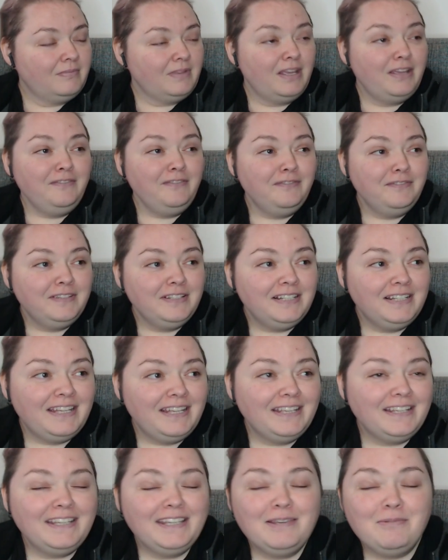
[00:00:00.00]
I feel
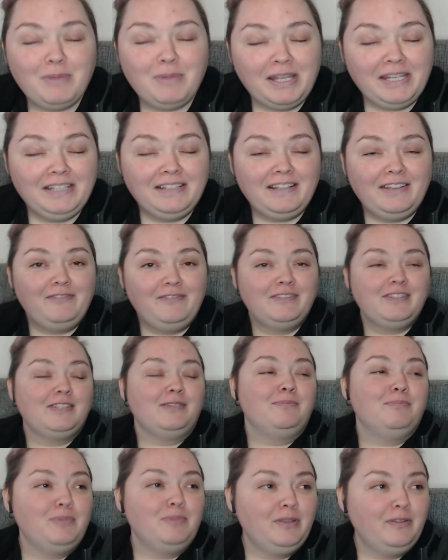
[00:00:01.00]
like he might have
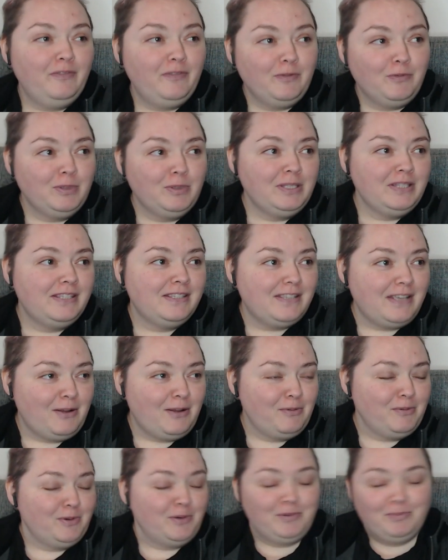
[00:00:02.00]
some beef with
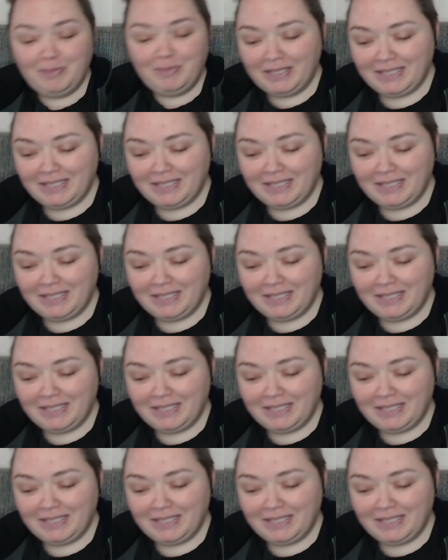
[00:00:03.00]
Sauron, but